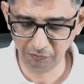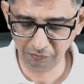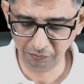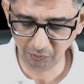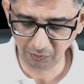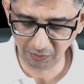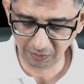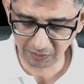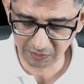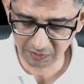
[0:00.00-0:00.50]

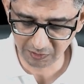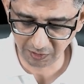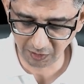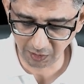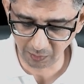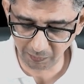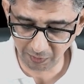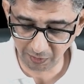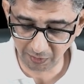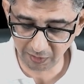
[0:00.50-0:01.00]
therefore it is
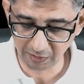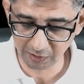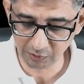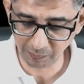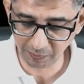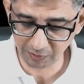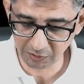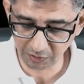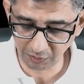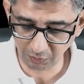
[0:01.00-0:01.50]
recommended,
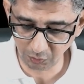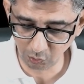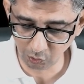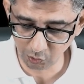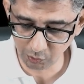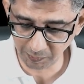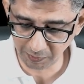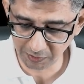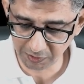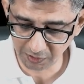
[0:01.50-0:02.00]
especially in
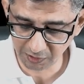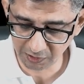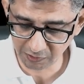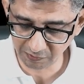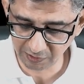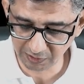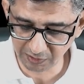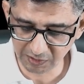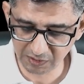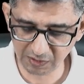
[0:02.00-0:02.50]
those patients
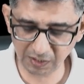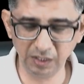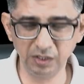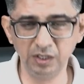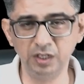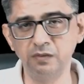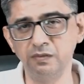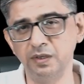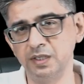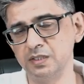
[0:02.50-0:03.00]
where they say
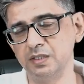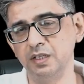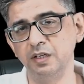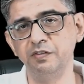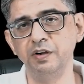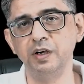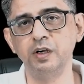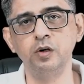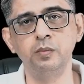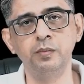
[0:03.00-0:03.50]
that once the
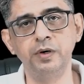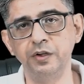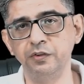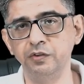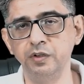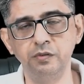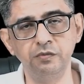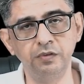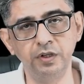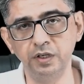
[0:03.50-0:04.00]
effect of
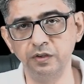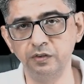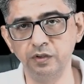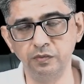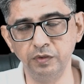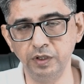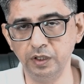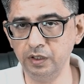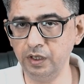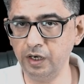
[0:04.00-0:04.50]
medicine wears
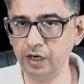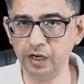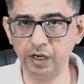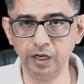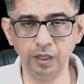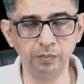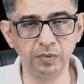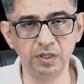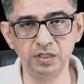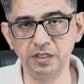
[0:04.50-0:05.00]
away, the
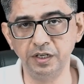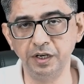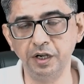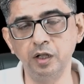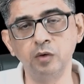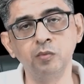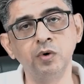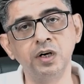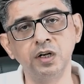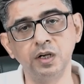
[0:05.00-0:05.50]
headache
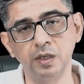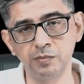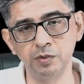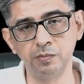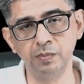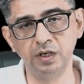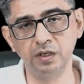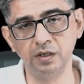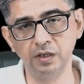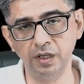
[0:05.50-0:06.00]
pulsating one comes
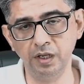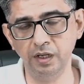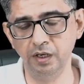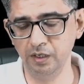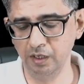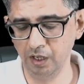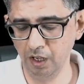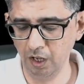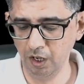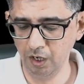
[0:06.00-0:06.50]
back
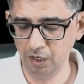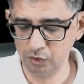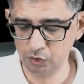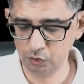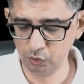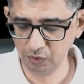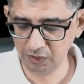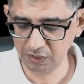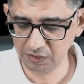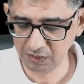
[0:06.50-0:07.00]
again.
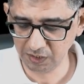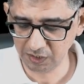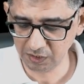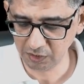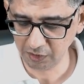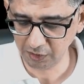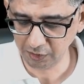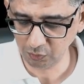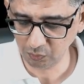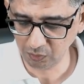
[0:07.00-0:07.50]
So he says
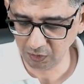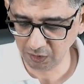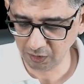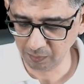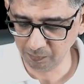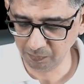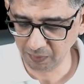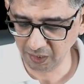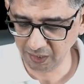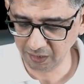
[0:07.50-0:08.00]
that you can
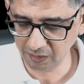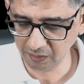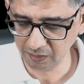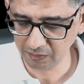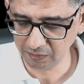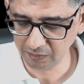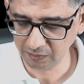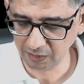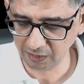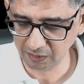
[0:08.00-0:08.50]
combine
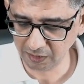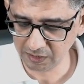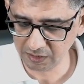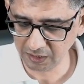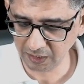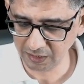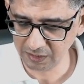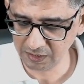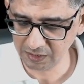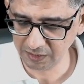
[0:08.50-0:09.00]
that
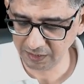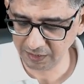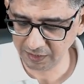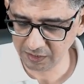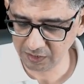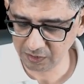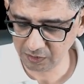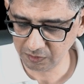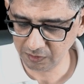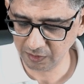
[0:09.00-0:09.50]
is NSAIDs,
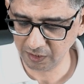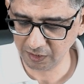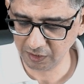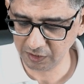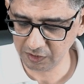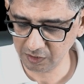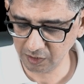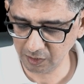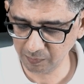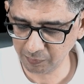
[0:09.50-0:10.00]
that
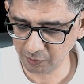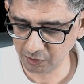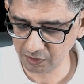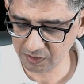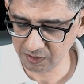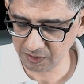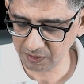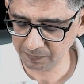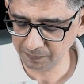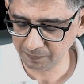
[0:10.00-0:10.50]
is
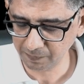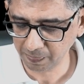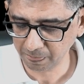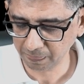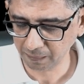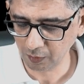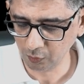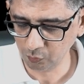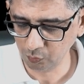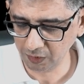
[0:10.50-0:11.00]
naproxen
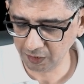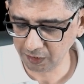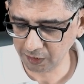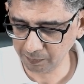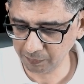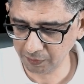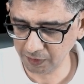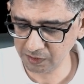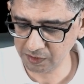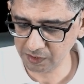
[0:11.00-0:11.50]
with
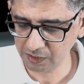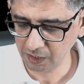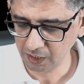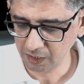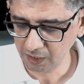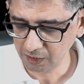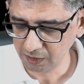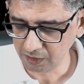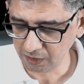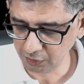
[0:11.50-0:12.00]
triptans
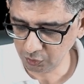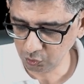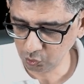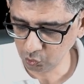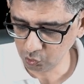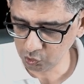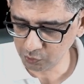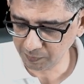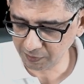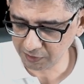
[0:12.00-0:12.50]
in
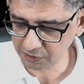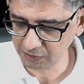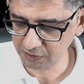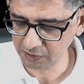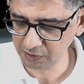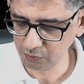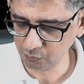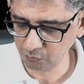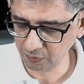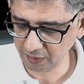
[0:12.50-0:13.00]
those
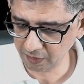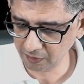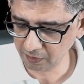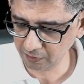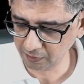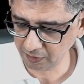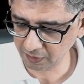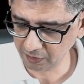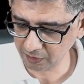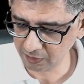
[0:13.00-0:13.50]
patients where
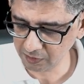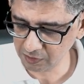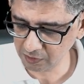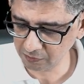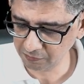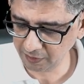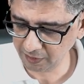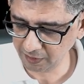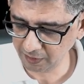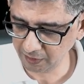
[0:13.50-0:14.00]
recurrence
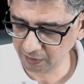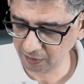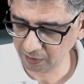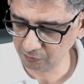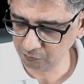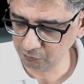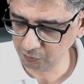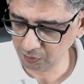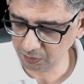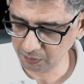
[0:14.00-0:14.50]
of headache
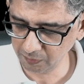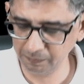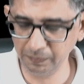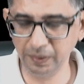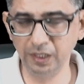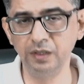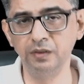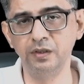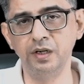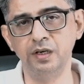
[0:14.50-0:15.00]
would
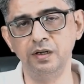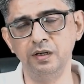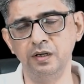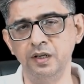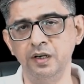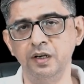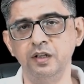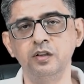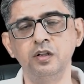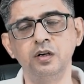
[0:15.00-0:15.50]
mean that
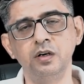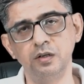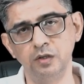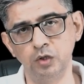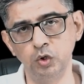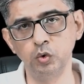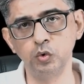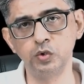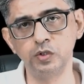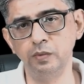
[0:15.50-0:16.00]
another
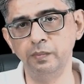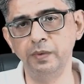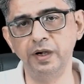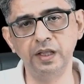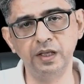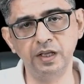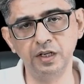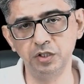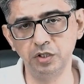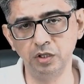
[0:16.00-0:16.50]
dose of
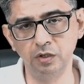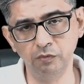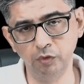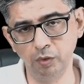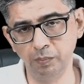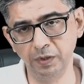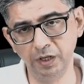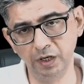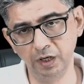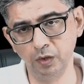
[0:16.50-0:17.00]
medication
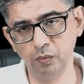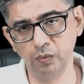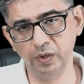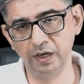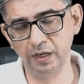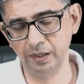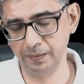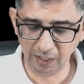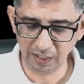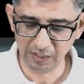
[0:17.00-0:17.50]
would be
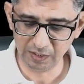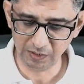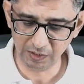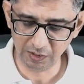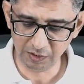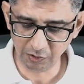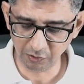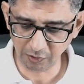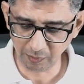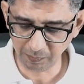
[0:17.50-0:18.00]
required. As
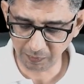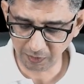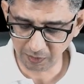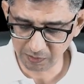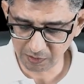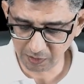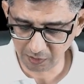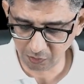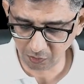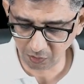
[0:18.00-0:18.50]
such,
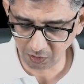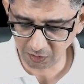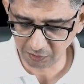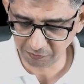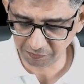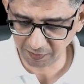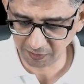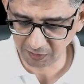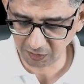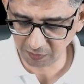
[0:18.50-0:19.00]
triptans are not
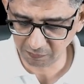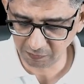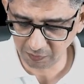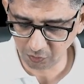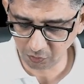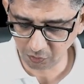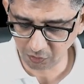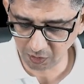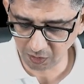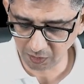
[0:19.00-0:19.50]
effective in
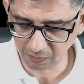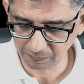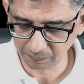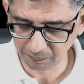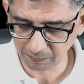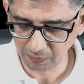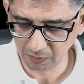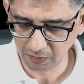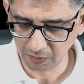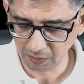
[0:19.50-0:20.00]
aura.
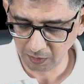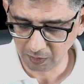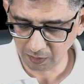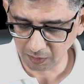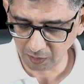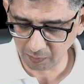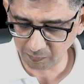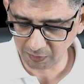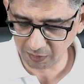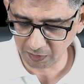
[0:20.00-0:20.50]

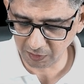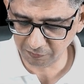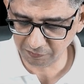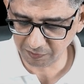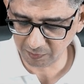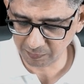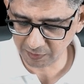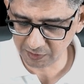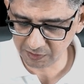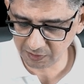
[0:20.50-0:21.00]
I mean, if
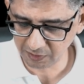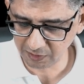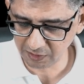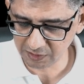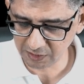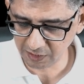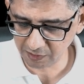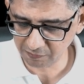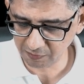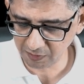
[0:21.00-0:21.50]
a person
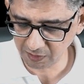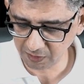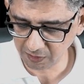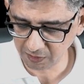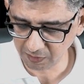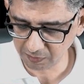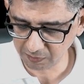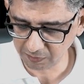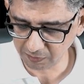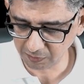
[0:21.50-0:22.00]
is having
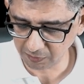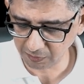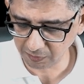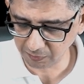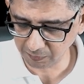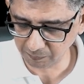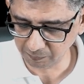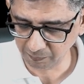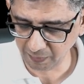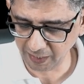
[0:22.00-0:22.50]

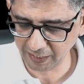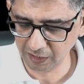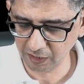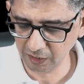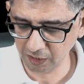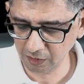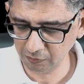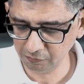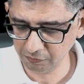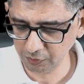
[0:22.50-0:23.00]

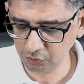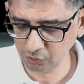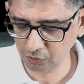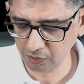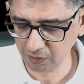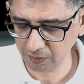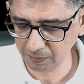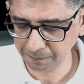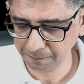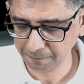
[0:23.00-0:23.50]
migraine with
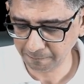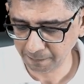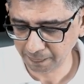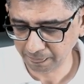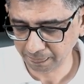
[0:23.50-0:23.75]
aura,